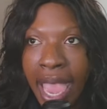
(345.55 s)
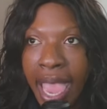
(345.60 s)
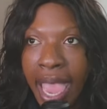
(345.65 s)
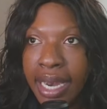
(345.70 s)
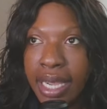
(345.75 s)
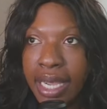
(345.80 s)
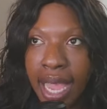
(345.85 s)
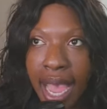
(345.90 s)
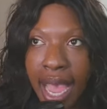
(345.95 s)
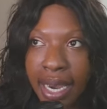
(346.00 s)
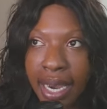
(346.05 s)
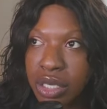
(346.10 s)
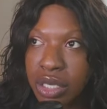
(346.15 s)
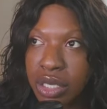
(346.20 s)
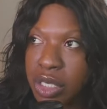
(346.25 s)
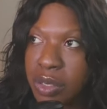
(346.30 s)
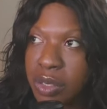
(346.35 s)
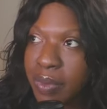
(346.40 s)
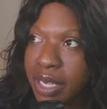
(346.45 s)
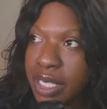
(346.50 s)
And it kind of
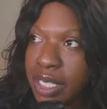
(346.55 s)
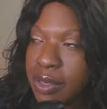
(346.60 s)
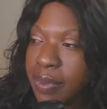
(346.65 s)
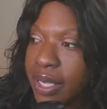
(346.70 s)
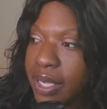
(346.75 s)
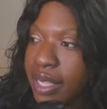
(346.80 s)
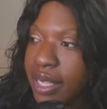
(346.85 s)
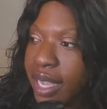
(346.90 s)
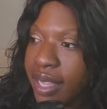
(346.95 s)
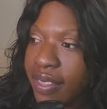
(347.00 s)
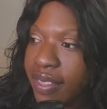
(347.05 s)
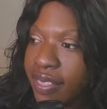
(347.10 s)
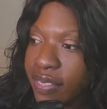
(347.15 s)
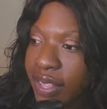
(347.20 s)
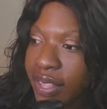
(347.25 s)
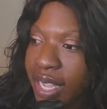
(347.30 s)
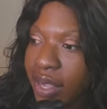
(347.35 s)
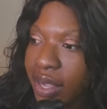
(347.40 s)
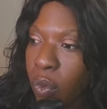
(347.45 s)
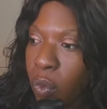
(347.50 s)
just makes me like
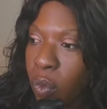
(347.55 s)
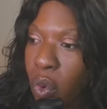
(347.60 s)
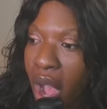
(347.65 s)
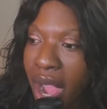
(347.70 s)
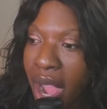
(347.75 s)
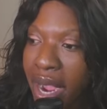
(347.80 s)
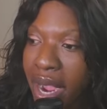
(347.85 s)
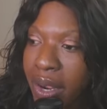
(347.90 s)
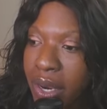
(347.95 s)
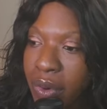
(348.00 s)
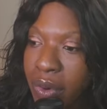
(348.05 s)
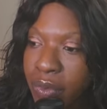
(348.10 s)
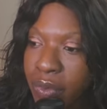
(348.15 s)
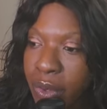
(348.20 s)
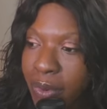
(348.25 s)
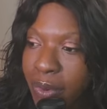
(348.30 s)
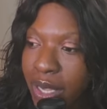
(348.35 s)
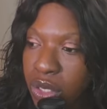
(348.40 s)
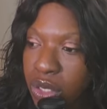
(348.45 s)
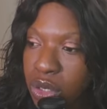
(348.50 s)
think, why are
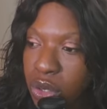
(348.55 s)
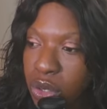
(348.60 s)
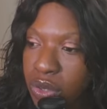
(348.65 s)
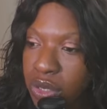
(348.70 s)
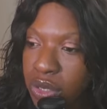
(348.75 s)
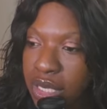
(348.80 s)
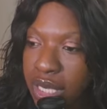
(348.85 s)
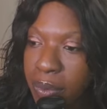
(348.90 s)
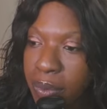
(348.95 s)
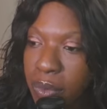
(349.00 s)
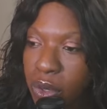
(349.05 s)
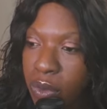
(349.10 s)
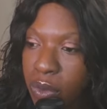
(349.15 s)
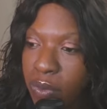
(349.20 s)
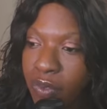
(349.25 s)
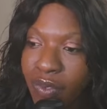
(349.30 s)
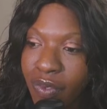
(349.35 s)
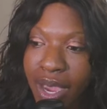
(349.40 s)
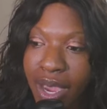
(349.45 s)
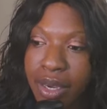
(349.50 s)
we being told to eat more
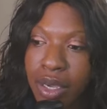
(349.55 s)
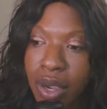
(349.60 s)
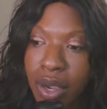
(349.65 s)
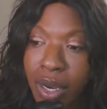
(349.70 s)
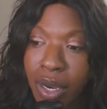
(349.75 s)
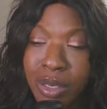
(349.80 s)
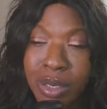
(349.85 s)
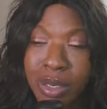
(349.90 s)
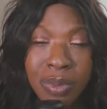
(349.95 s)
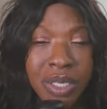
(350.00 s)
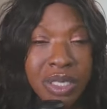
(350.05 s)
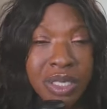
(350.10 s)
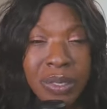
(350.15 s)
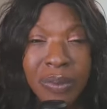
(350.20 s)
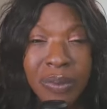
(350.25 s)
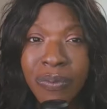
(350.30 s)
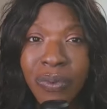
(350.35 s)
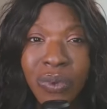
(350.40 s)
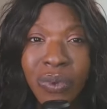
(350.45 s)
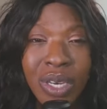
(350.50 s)
refined carbs? Because
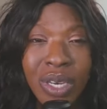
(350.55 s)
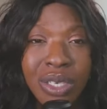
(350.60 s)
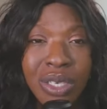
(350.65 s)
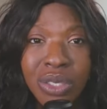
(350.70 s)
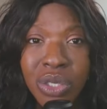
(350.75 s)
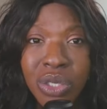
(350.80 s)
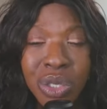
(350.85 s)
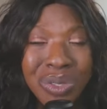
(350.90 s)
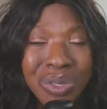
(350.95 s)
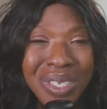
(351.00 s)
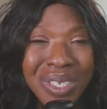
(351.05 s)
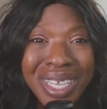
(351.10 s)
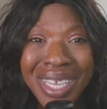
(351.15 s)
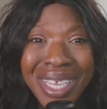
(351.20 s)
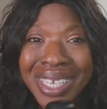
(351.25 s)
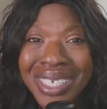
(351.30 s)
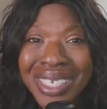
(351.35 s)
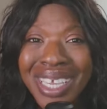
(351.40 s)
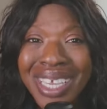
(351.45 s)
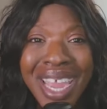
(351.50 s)
the food industry
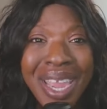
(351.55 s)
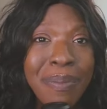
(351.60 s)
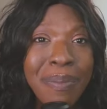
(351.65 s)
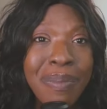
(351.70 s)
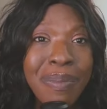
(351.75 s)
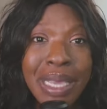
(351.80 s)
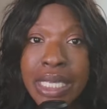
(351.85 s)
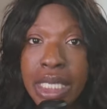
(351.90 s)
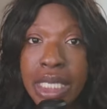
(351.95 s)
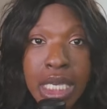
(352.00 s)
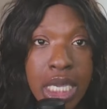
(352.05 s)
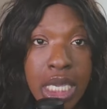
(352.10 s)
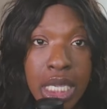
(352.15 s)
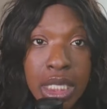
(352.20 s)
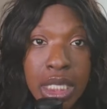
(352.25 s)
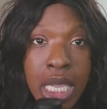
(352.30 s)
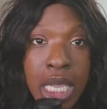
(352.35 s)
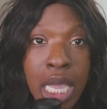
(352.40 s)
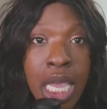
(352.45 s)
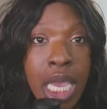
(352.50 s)
is a
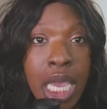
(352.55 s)
business.